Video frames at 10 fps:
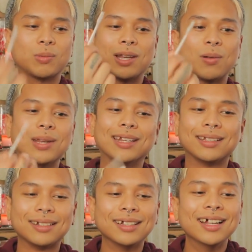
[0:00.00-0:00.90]
We don't need
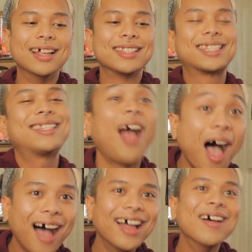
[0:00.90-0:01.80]
it. Stop!
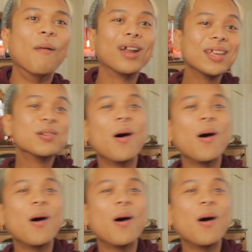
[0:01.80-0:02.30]
What are you